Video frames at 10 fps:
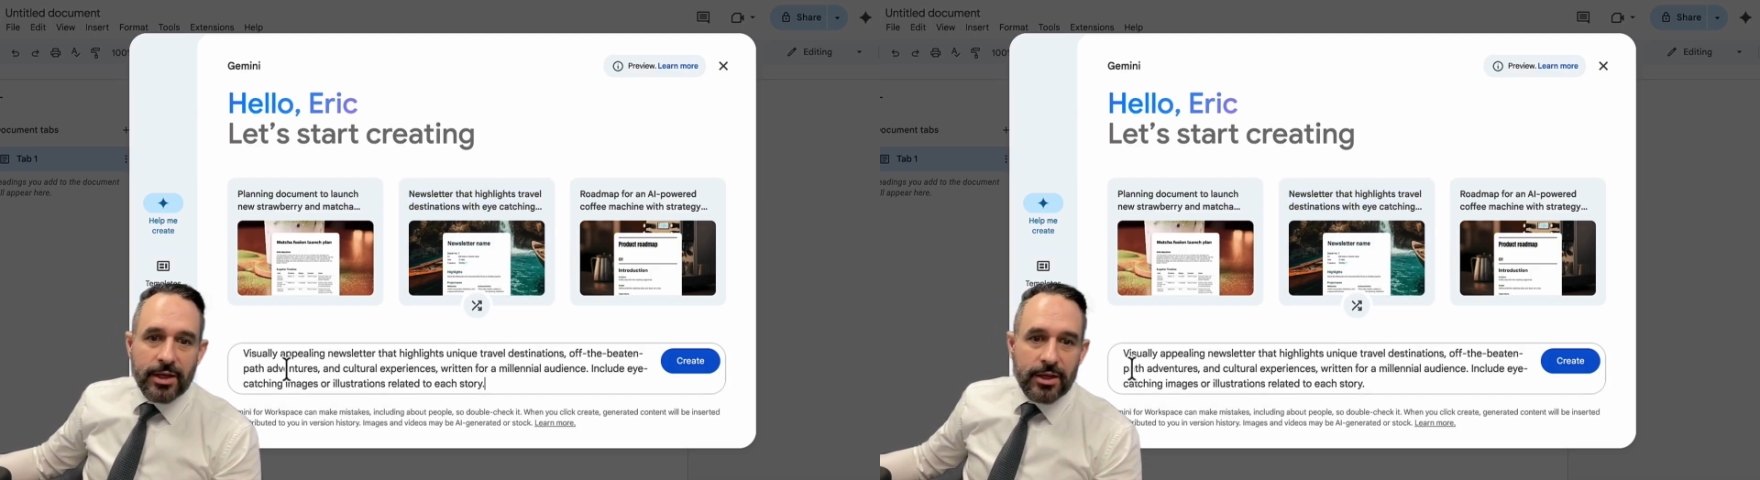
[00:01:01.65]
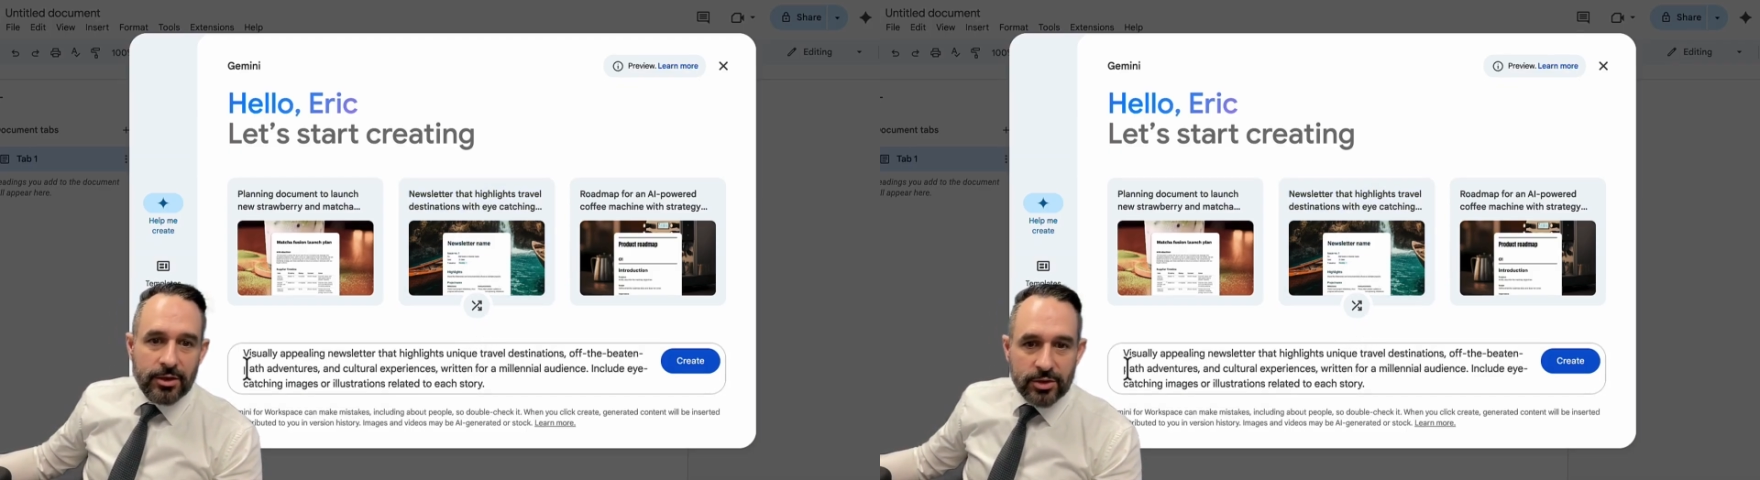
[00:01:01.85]

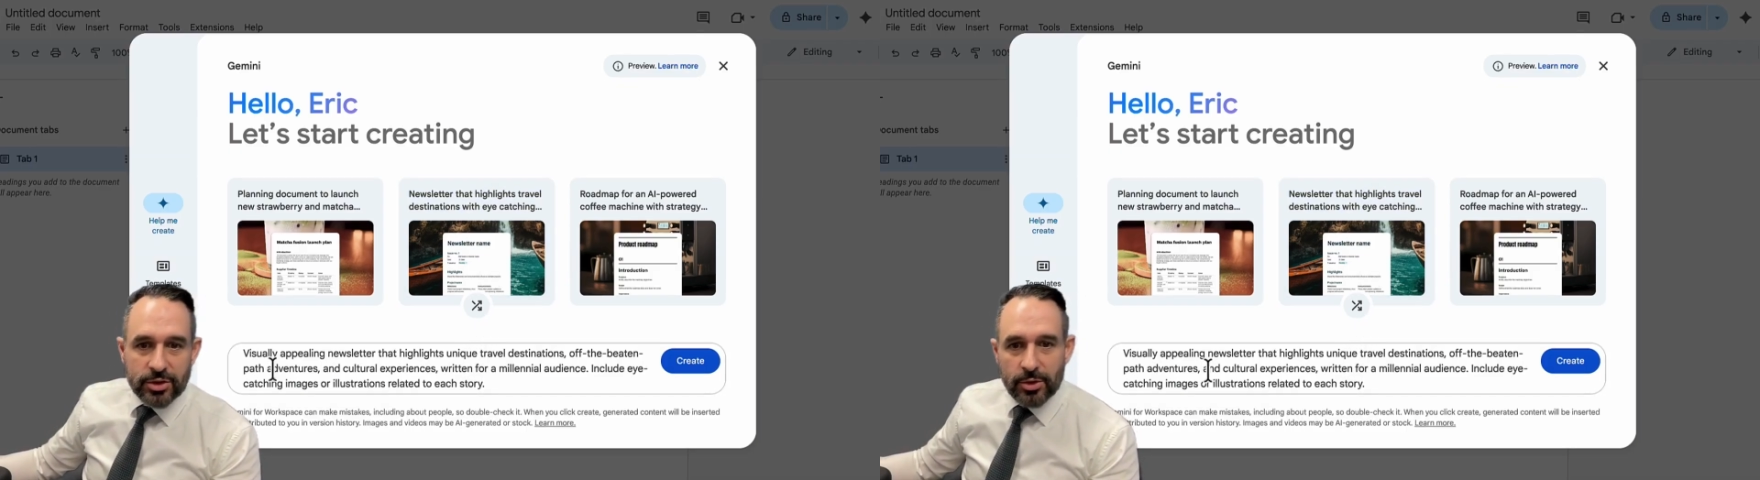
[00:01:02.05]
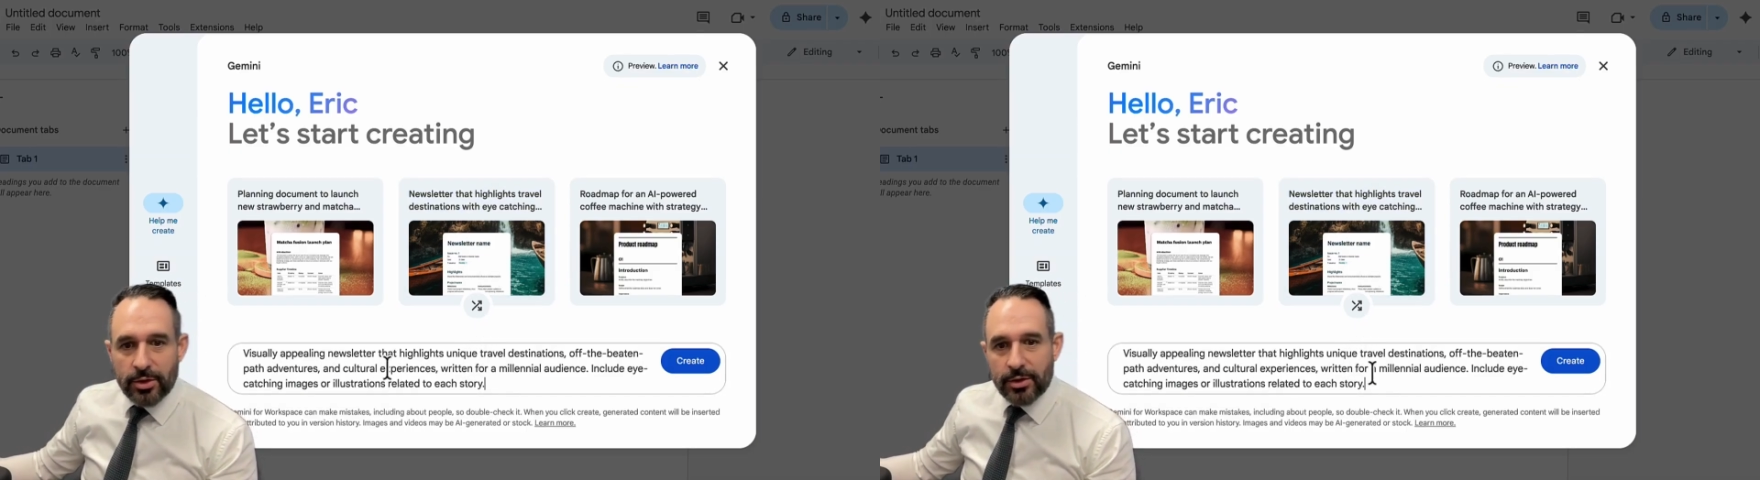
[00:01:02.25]
it'll
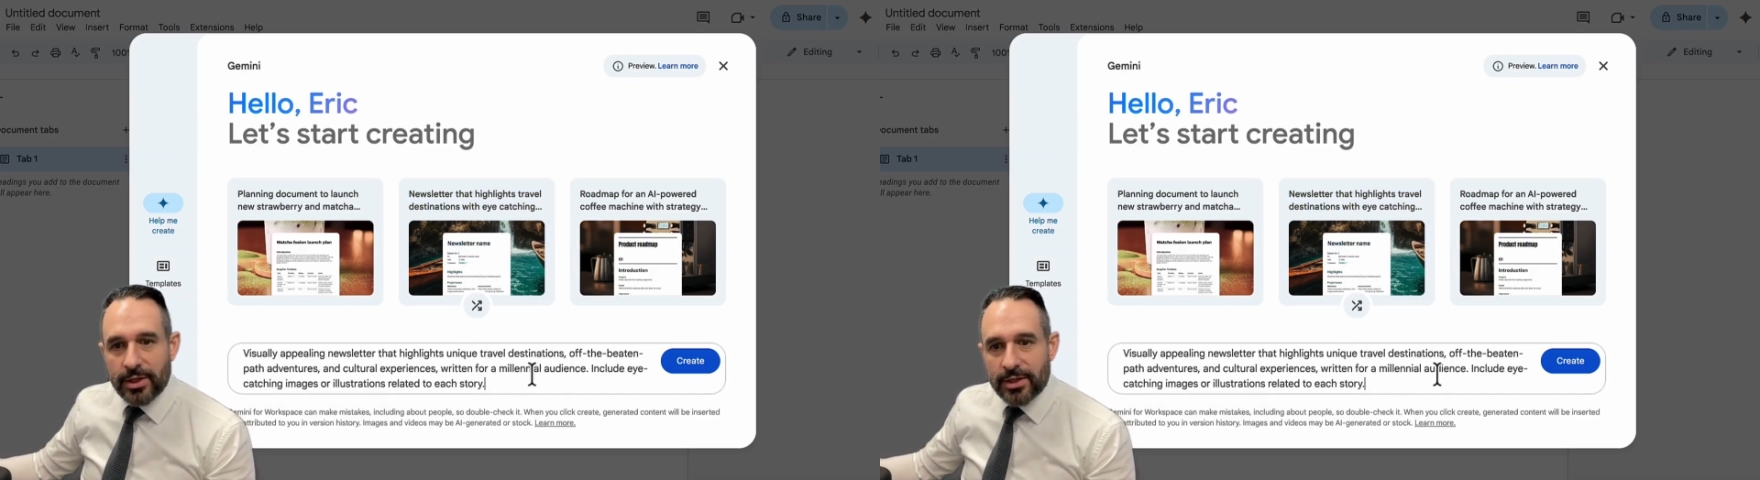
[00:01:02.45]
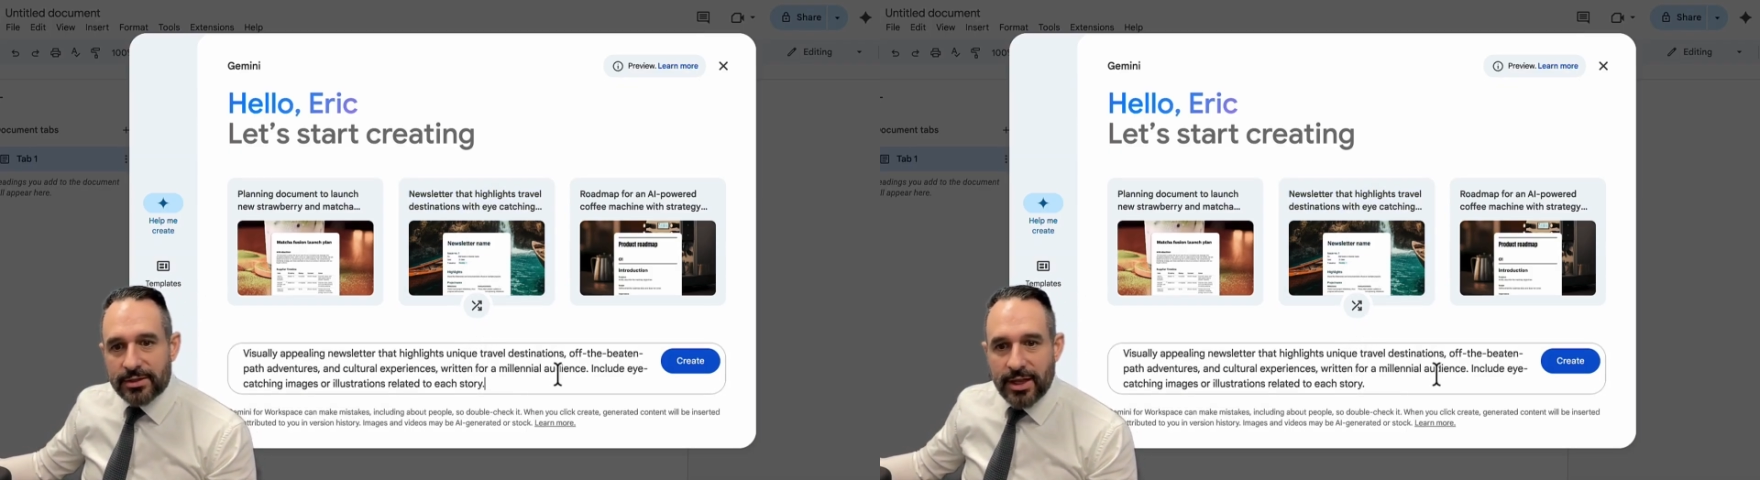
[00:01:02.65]
show you an
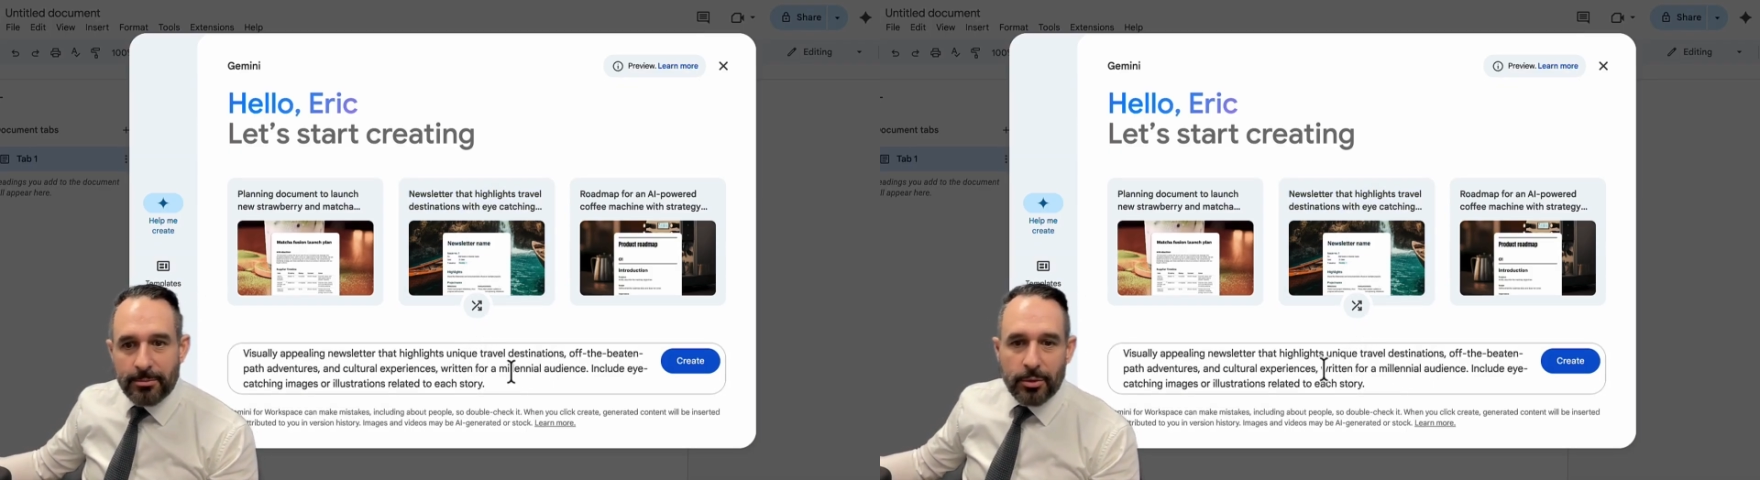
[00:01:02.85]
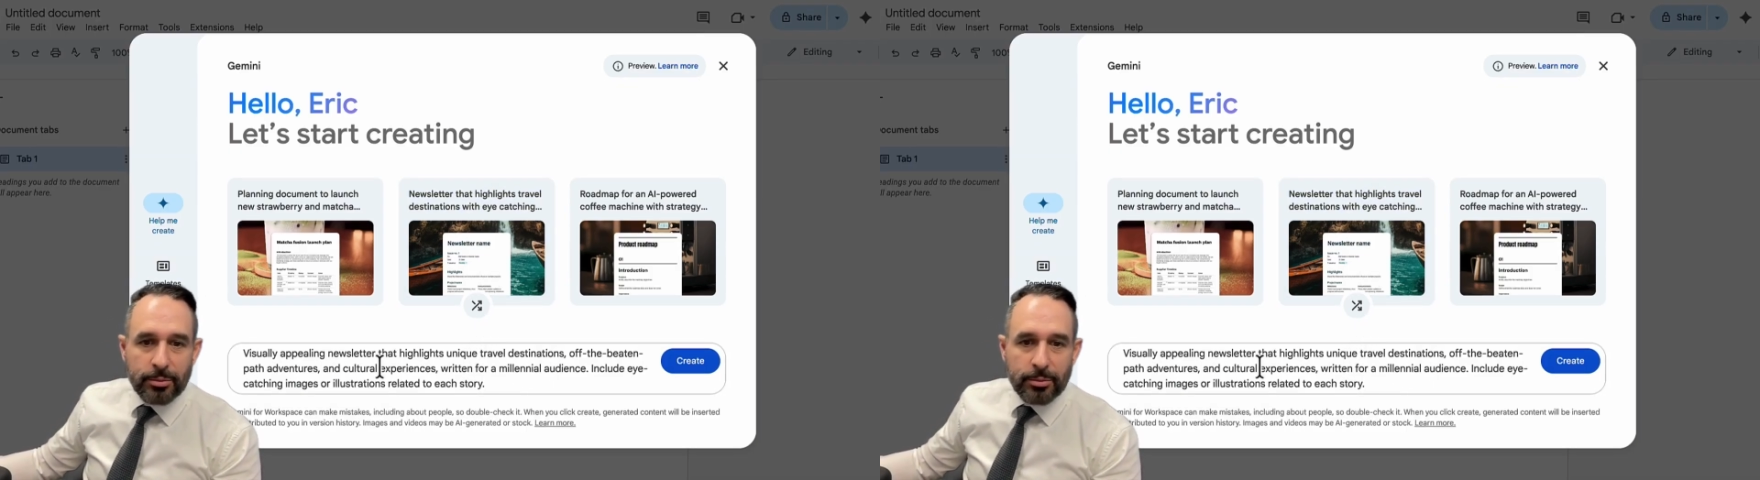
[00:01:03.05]
example